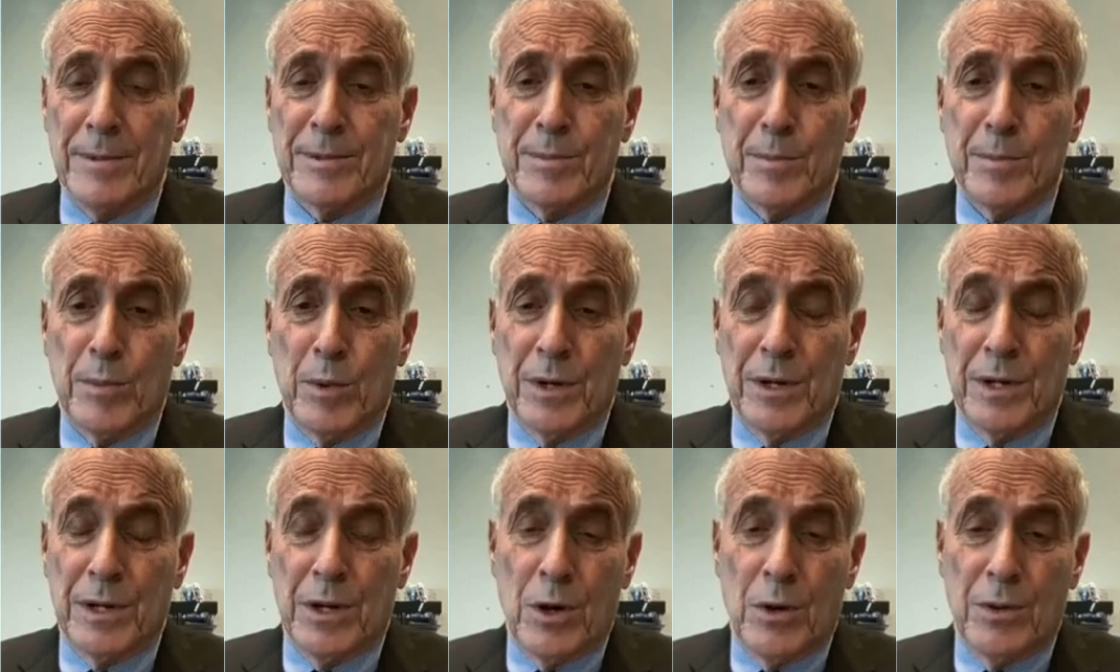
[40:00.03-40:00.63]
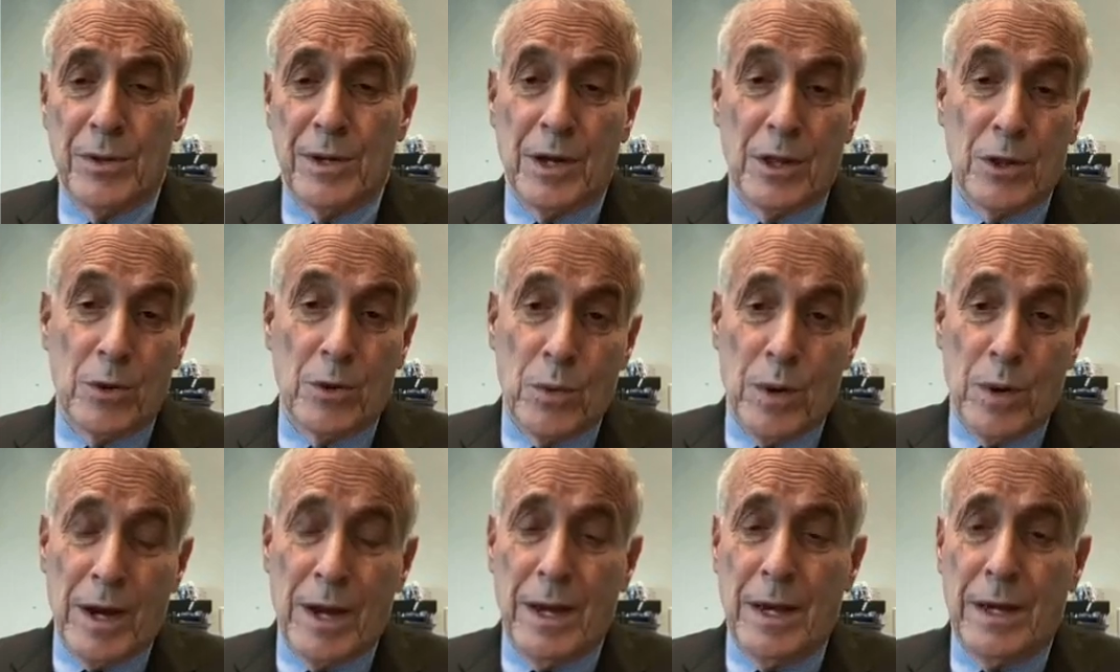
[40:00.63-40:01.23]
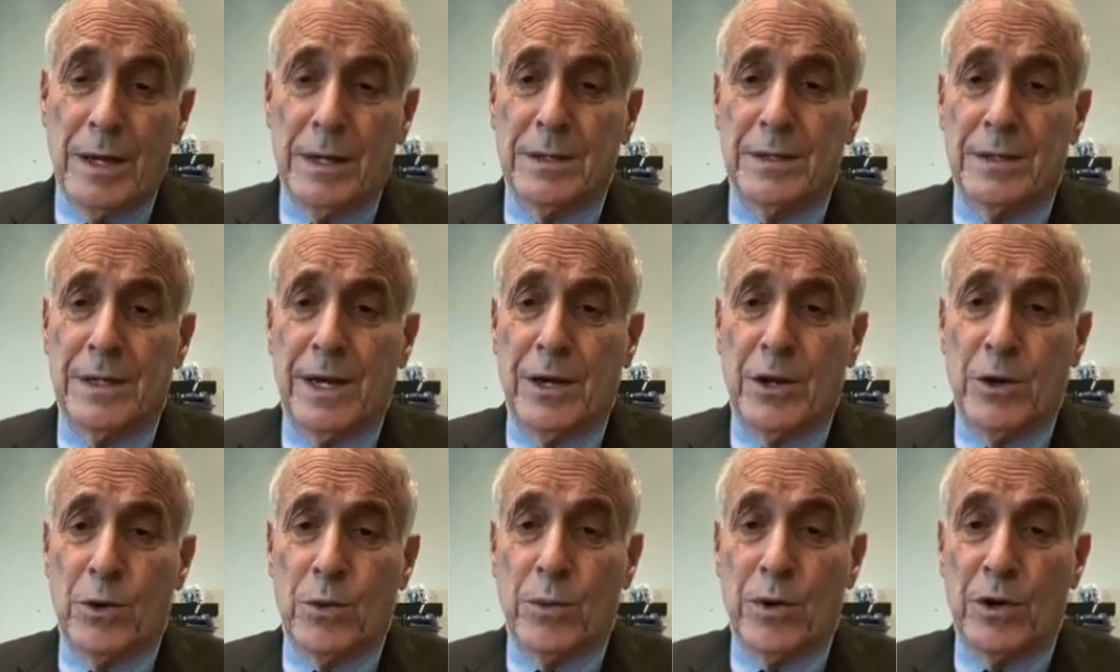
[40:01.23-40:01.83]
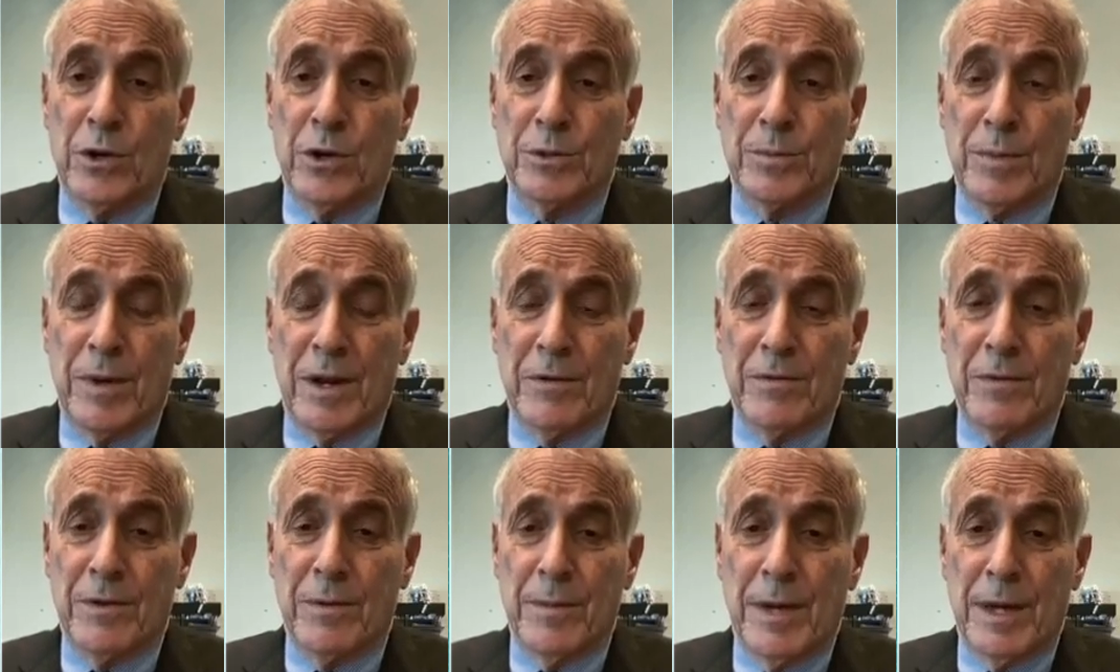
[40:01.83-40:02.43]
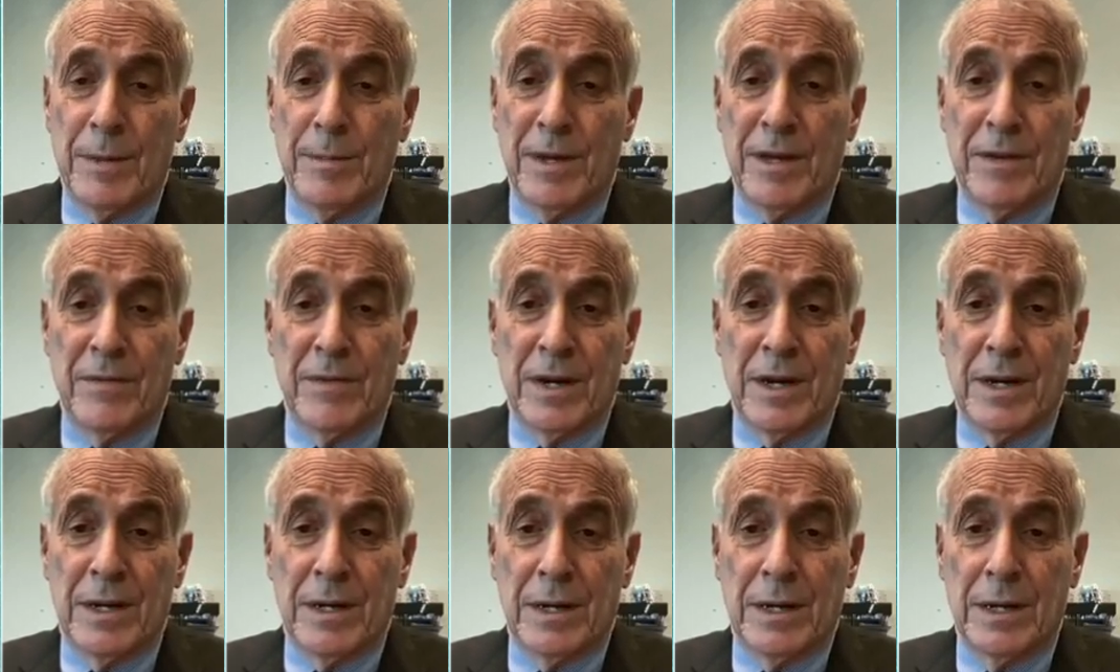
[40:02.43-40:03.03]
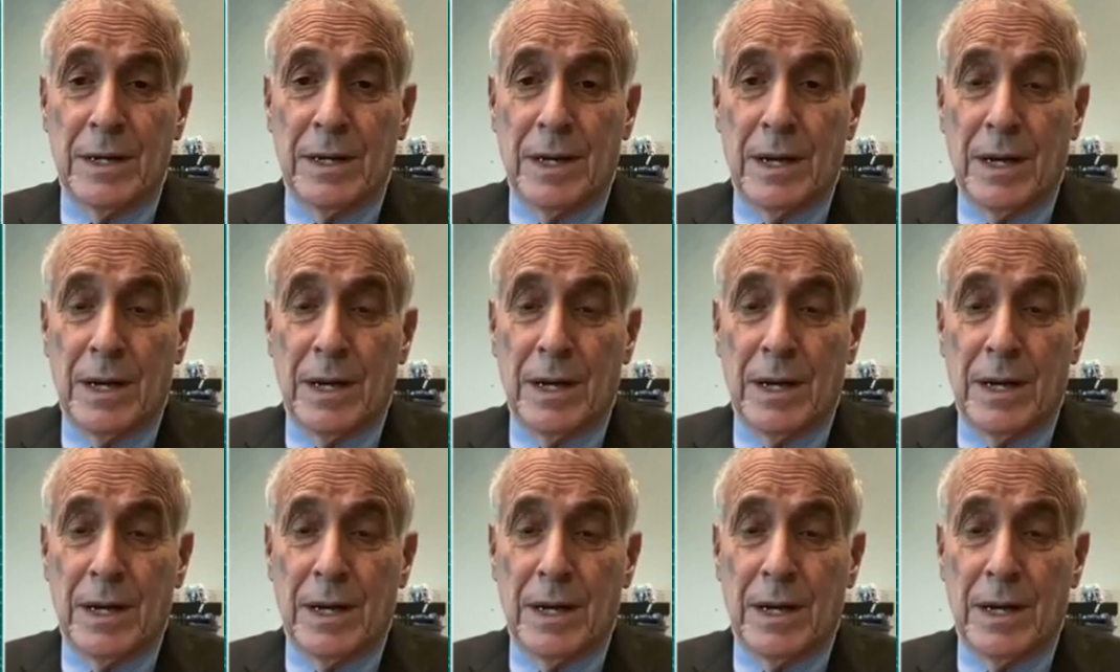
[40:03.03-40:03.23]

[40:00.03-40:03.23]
optimal to go the other way and take your widow's benefit, maybe even